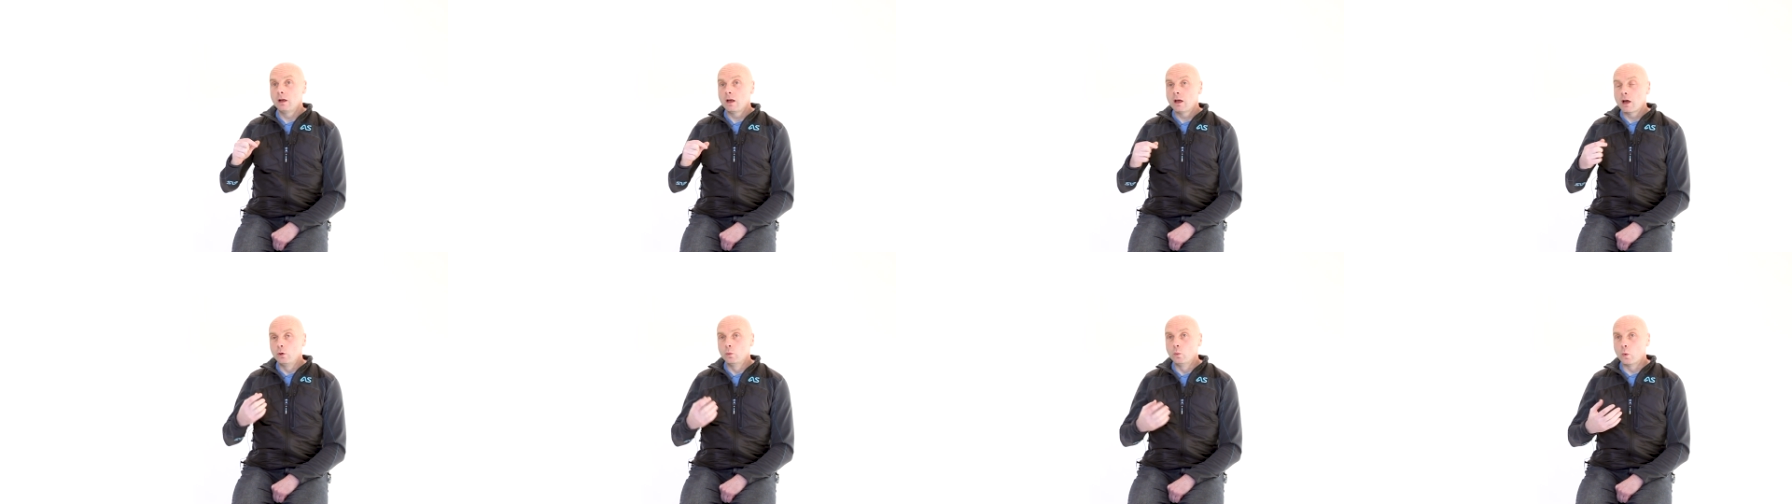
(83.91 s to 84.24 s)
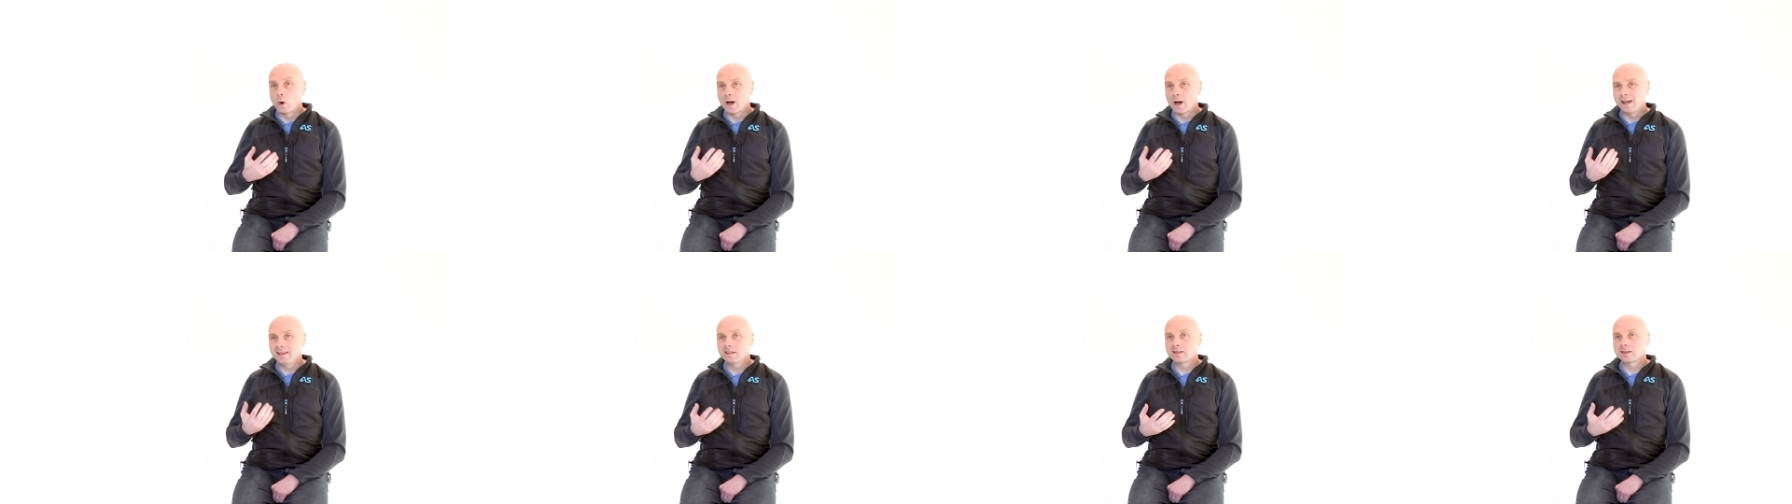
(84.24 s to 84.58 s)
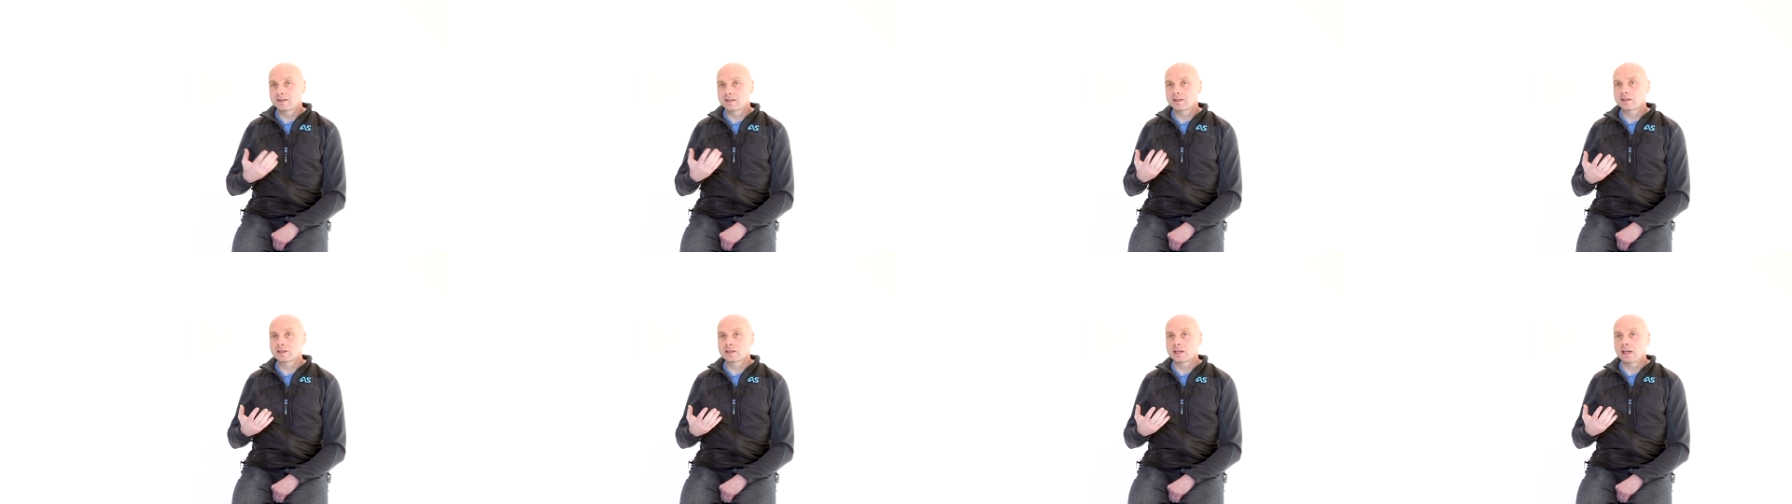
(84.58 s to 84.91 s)
and wait
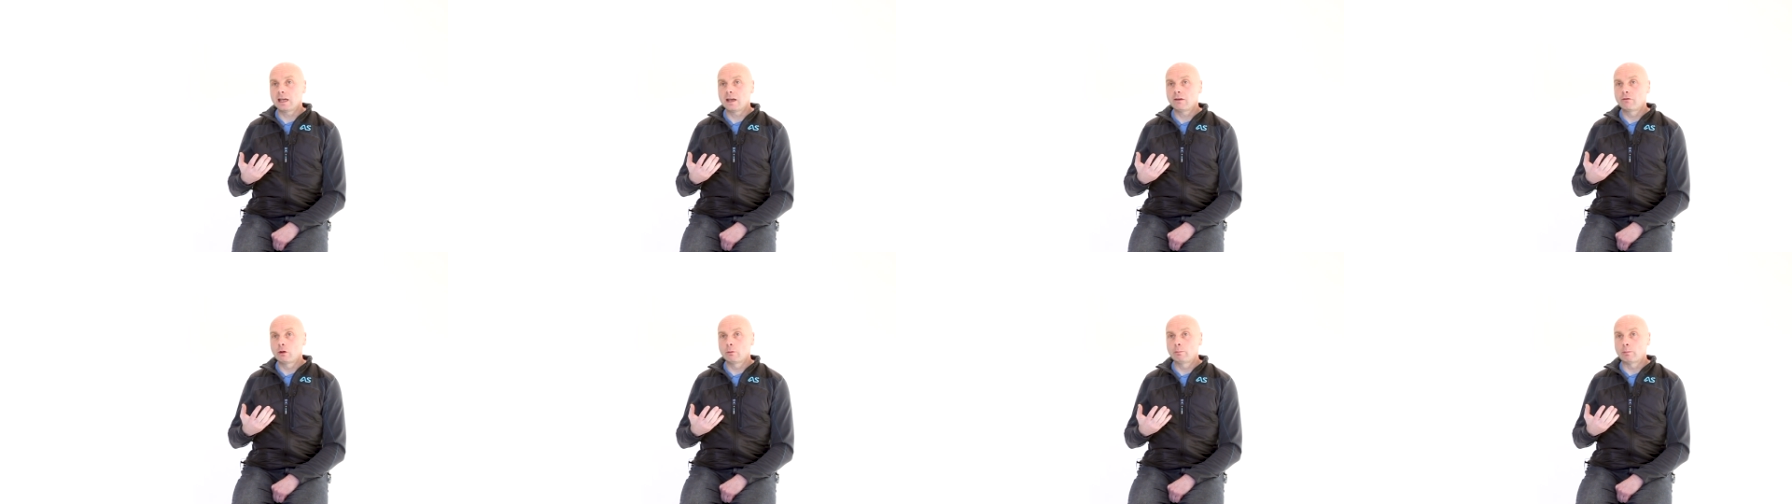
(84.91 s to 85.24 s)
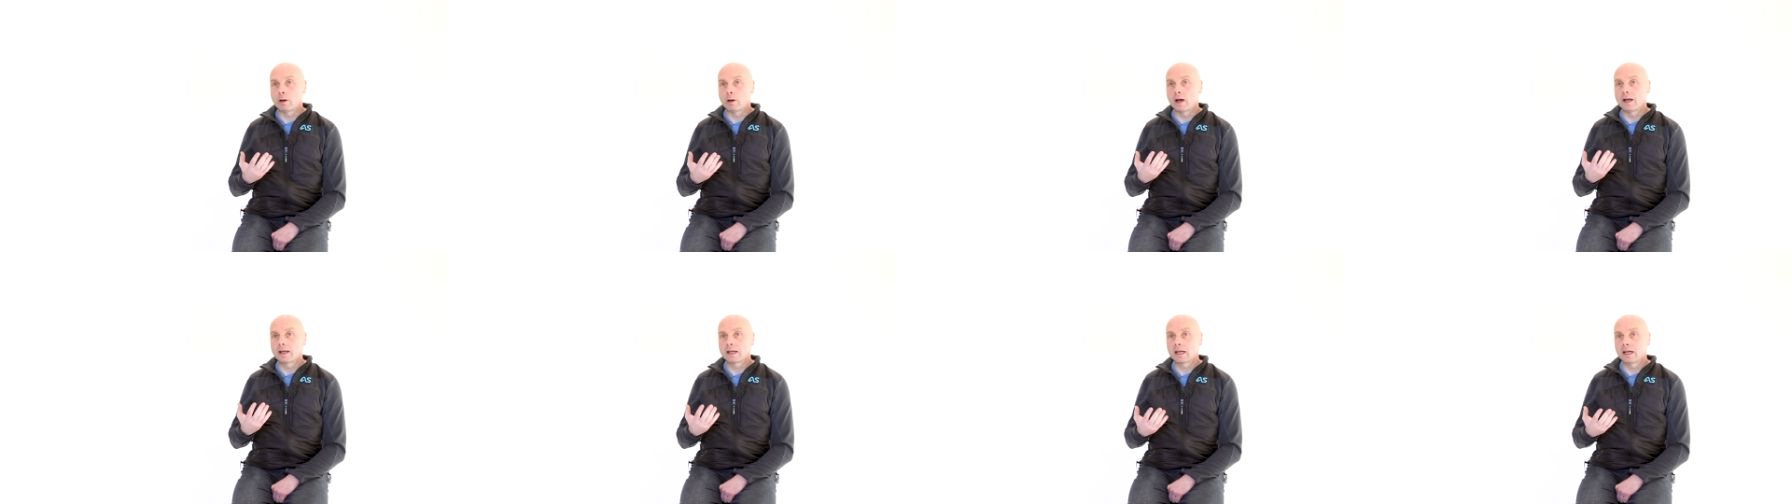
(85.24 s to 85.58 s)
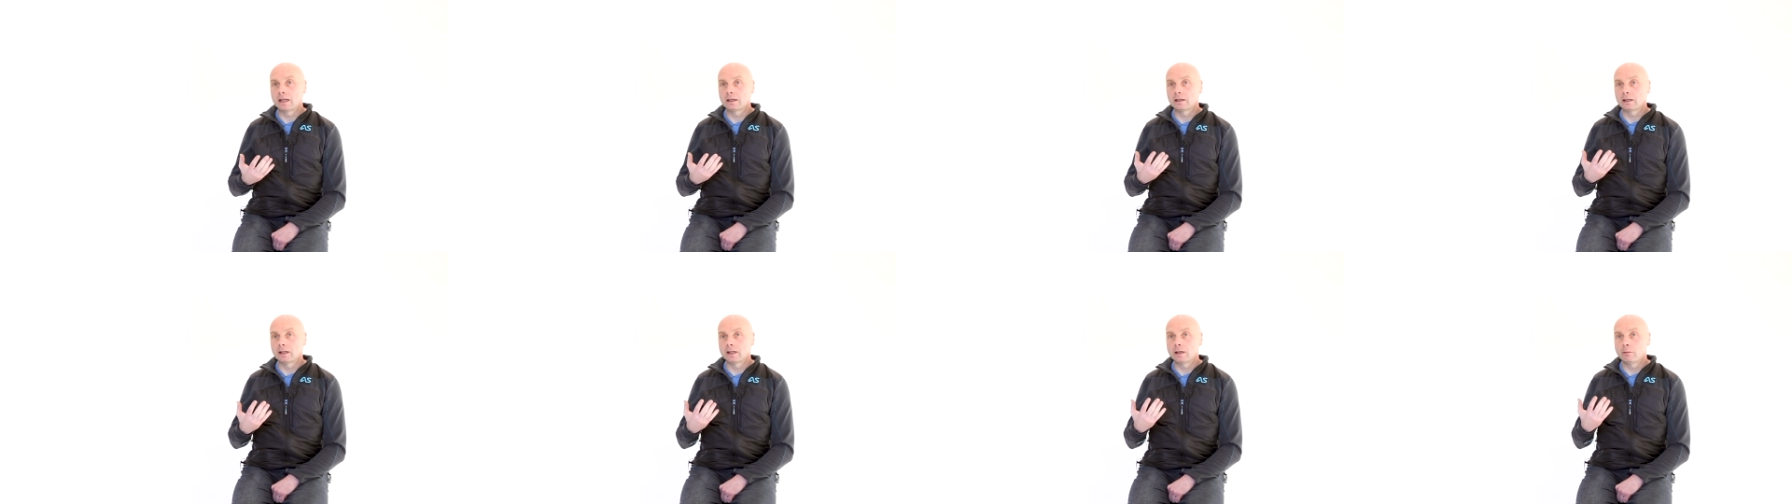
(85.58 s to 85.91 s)
to see if the bike
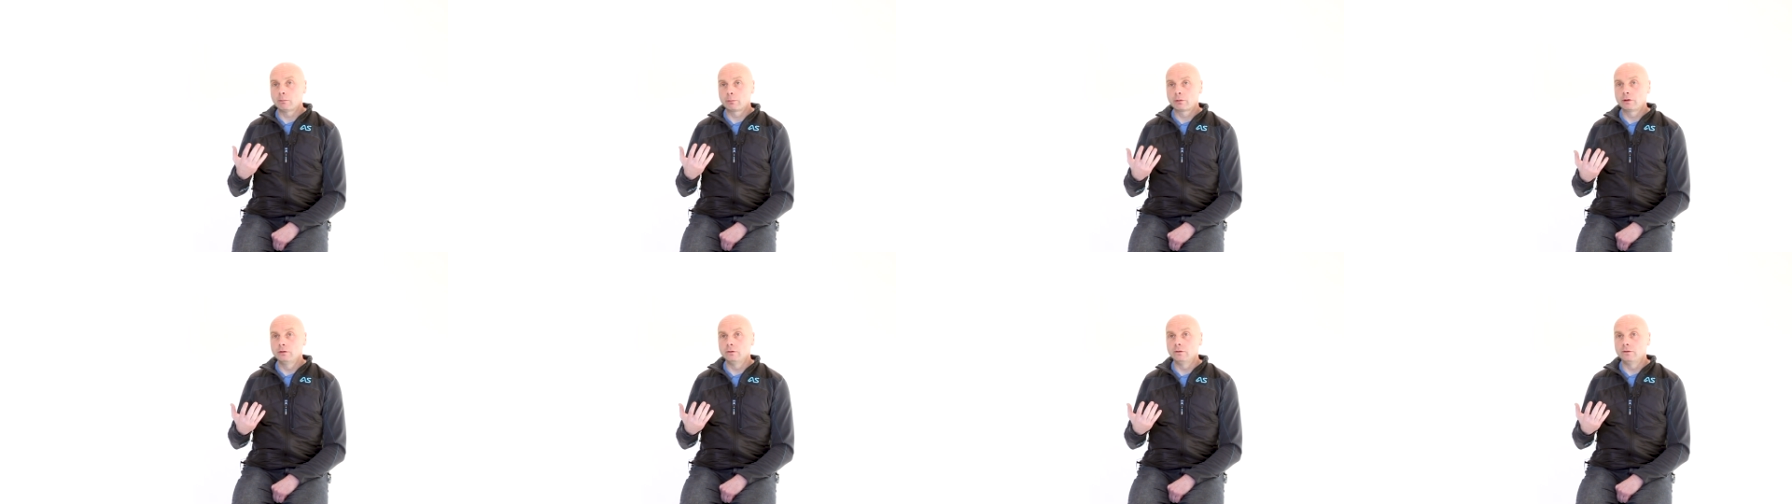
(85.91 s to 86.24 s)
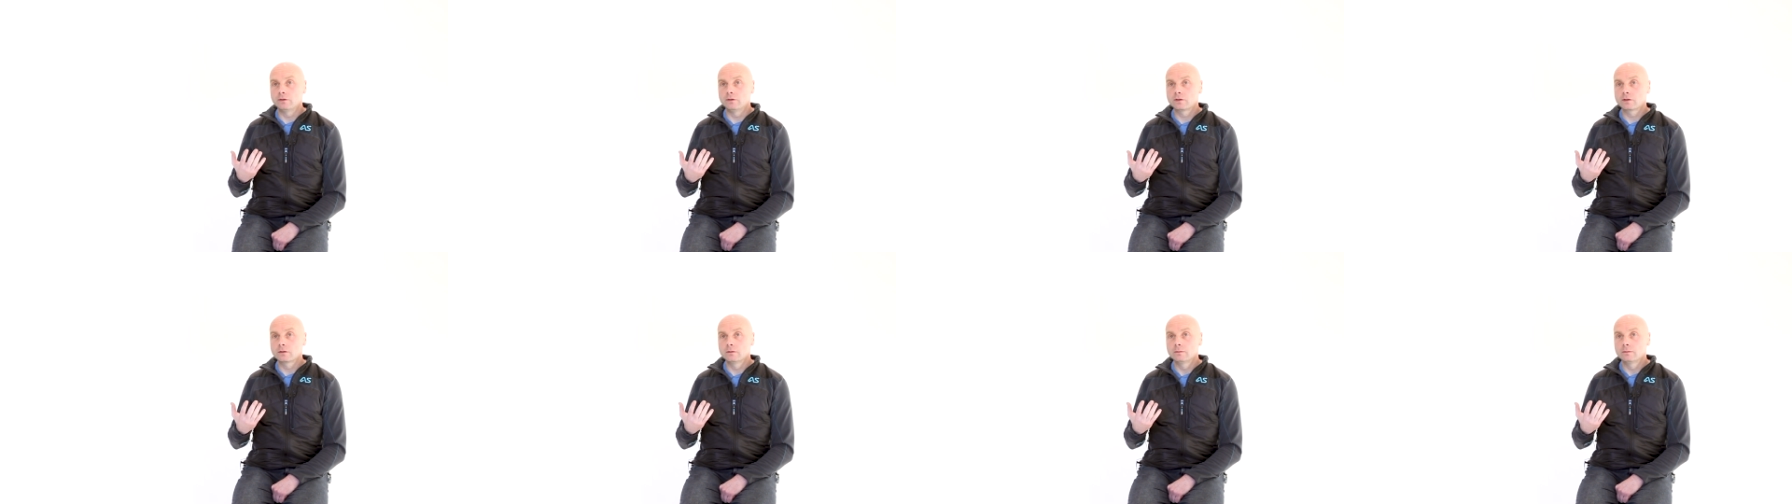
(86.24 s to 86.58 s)
handling improves.